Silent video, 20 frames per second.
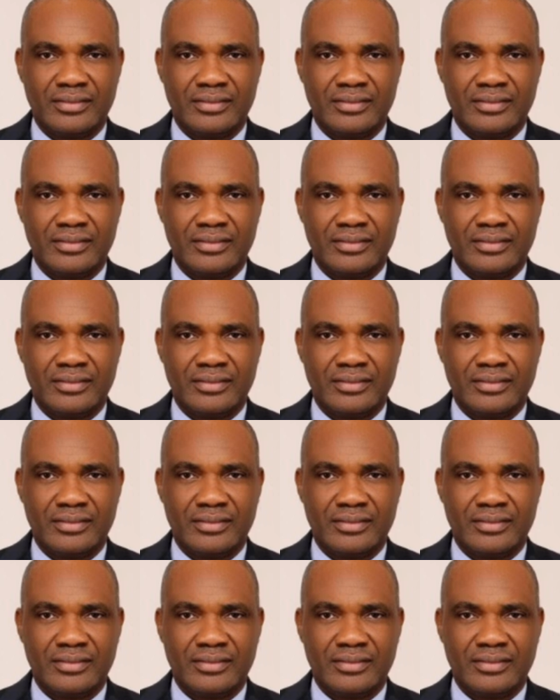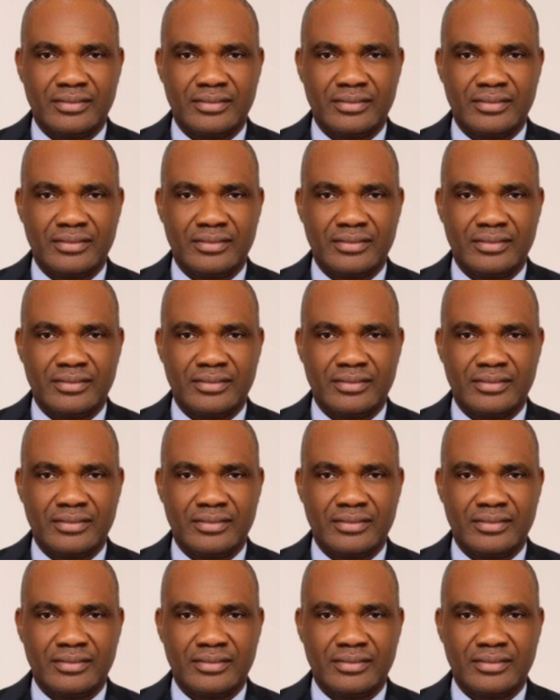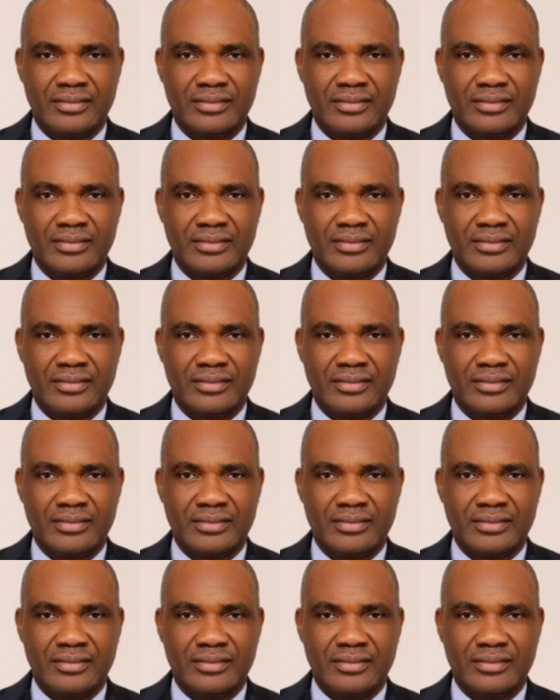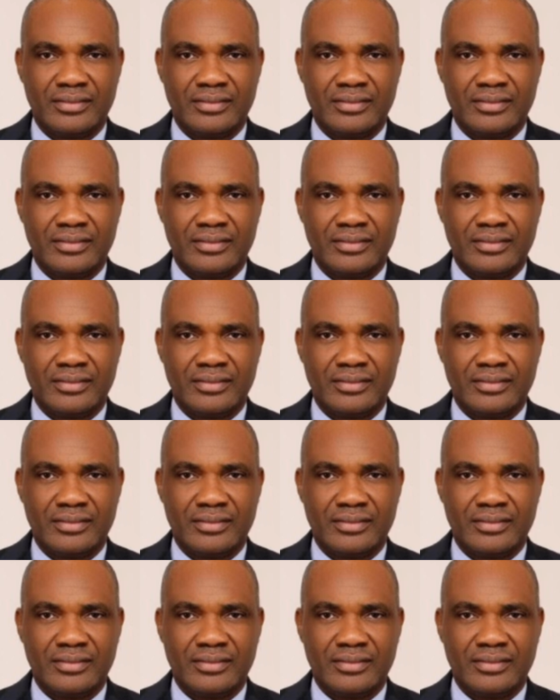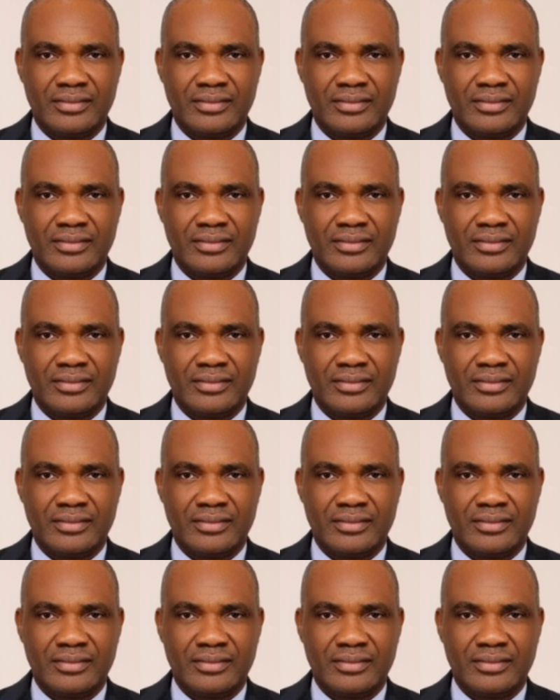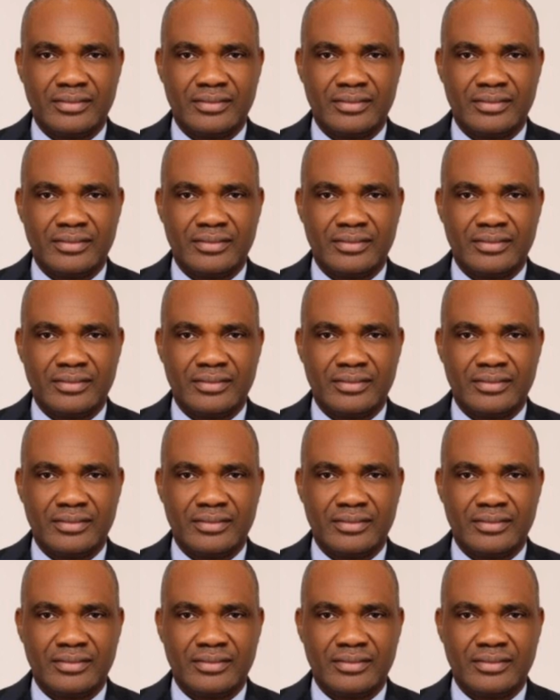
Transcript: The face doesn't move, so there is nothing to read.